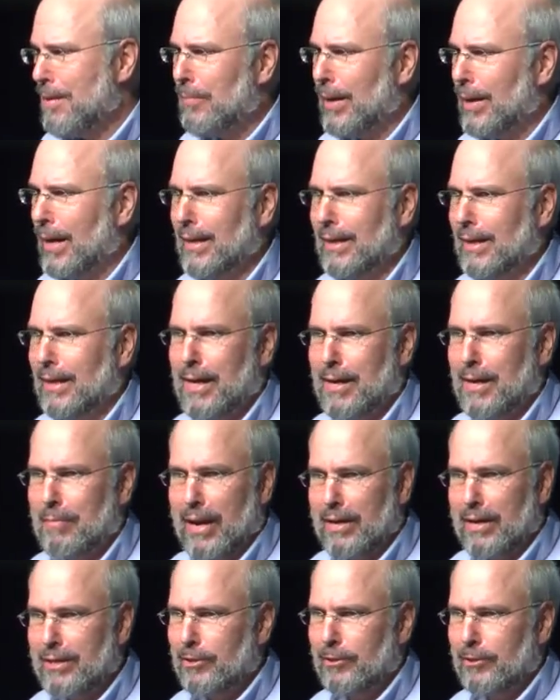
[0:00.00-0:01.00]
but
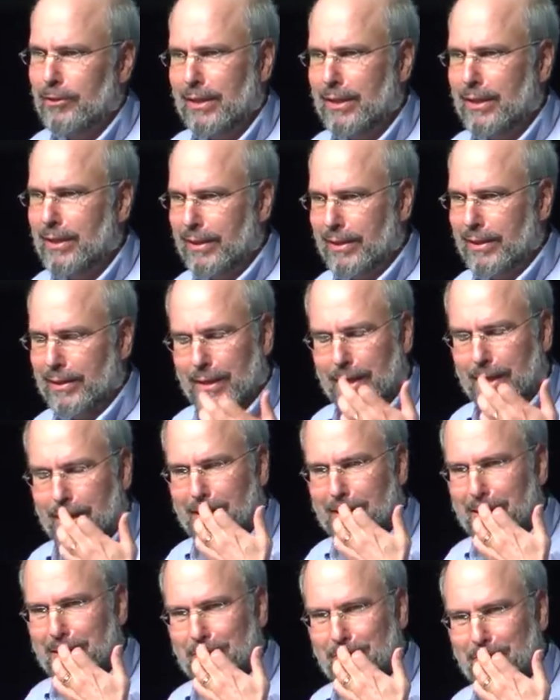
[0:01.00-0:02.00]
I certainly
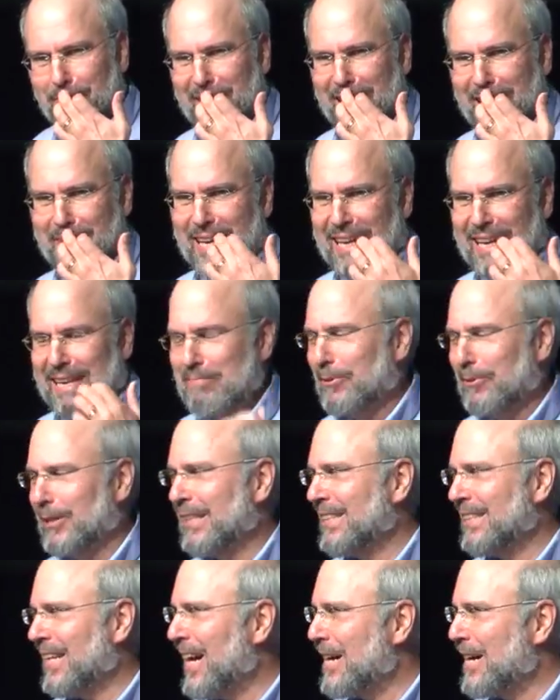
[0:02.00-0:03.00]
am getting
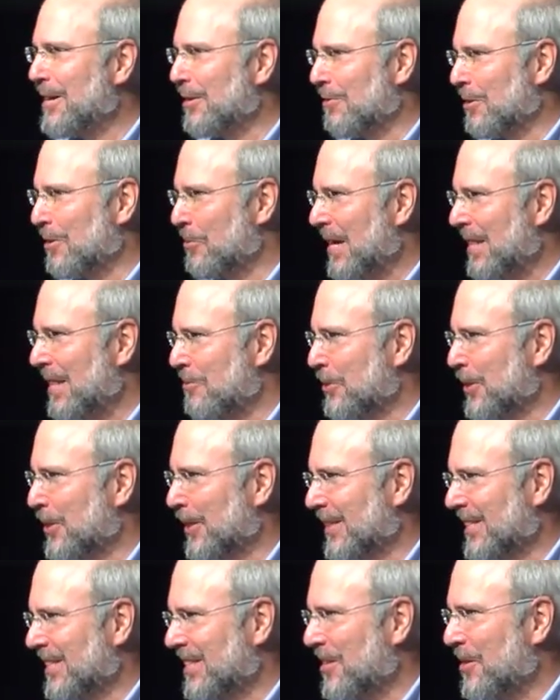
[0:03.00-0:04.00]
pretty tired of the way the
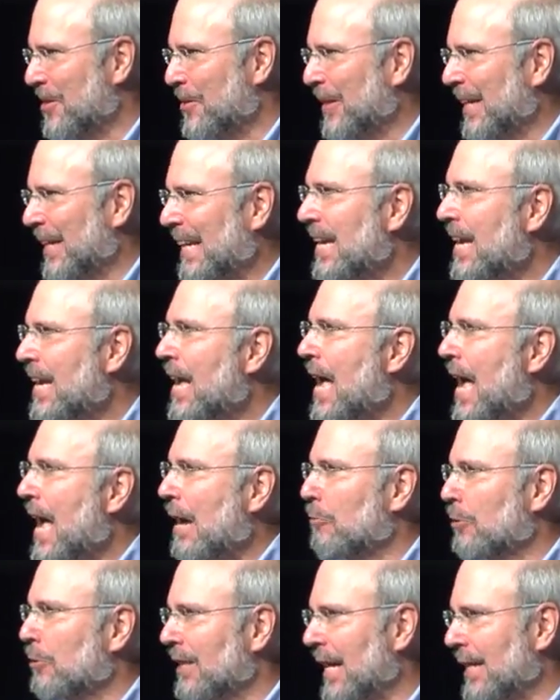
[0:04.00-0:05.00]
world is going
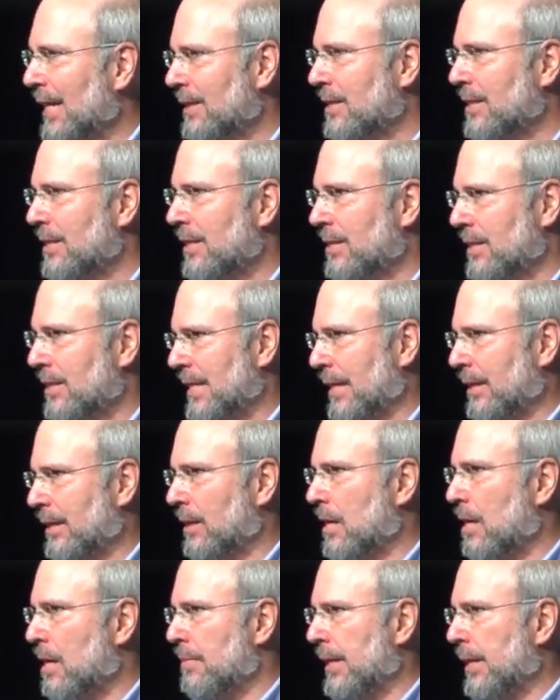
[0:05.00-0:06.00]
and would like to see the second
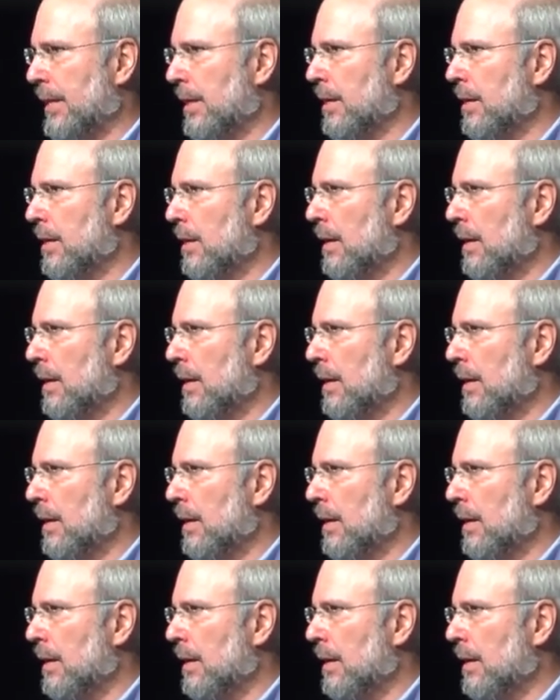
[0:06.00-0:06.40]
coming